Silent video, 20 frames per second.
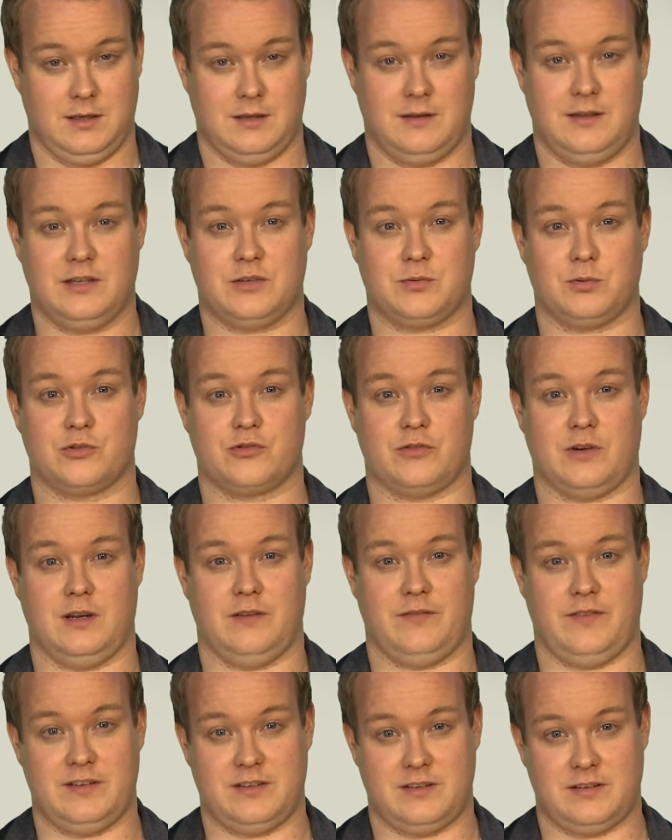This will
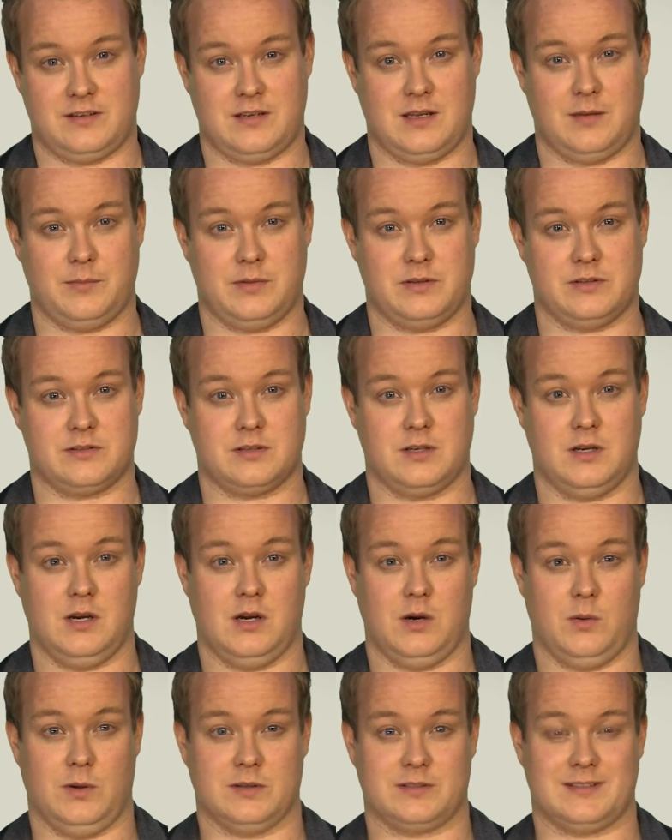drive visitor numbers
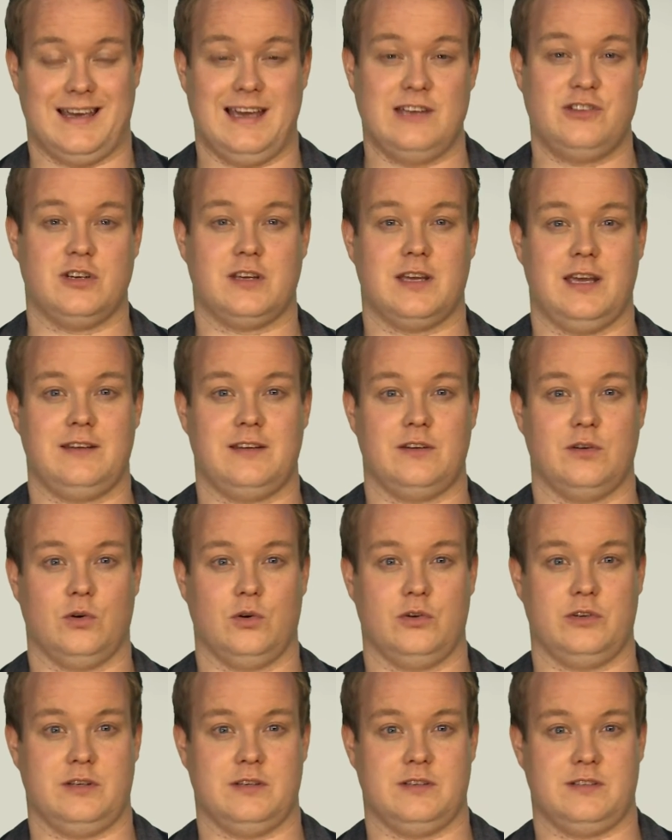whilst educating
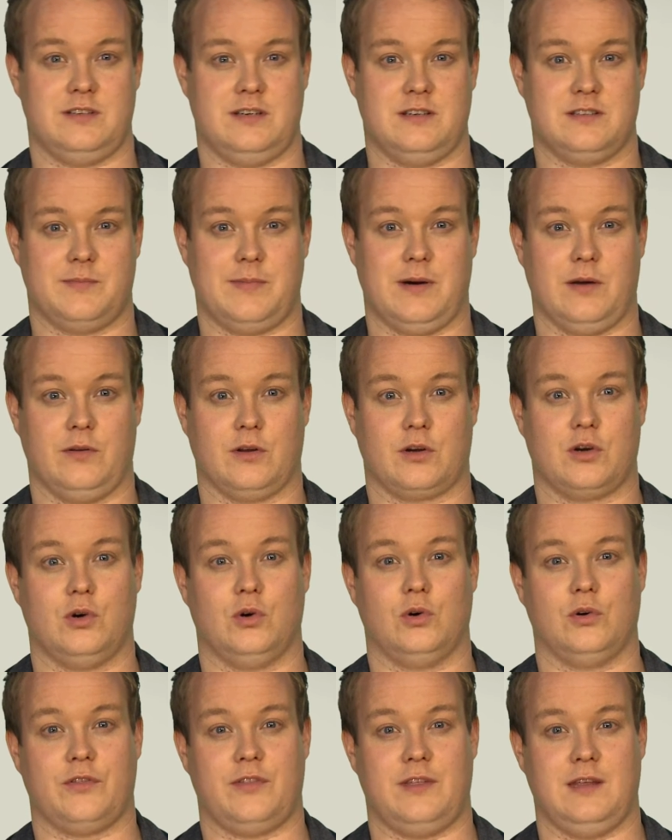audiences about the
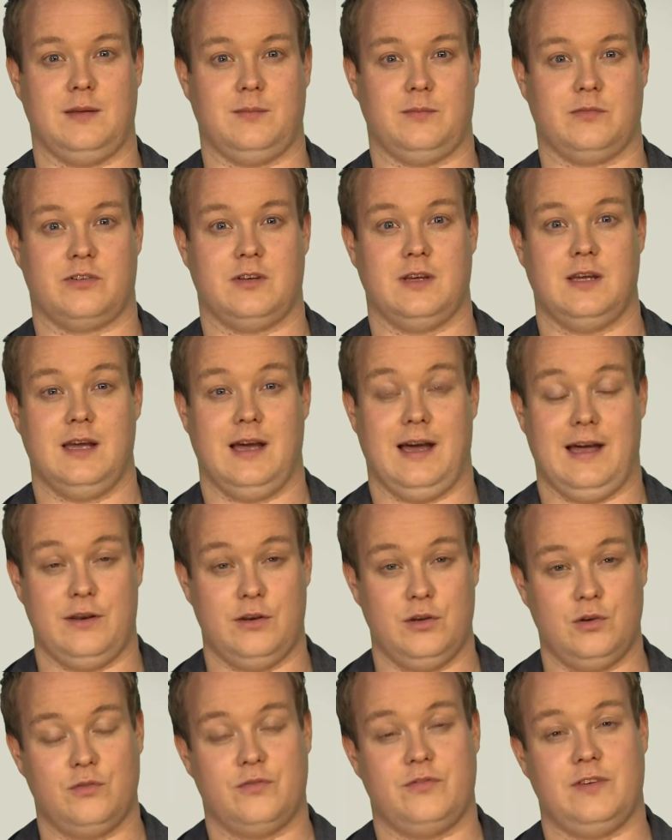core themes and
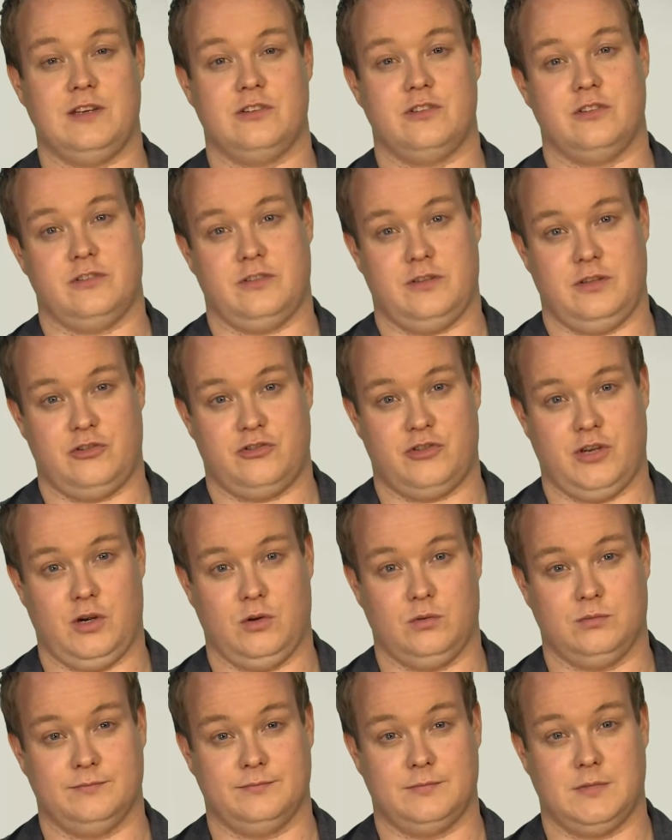new features at the show.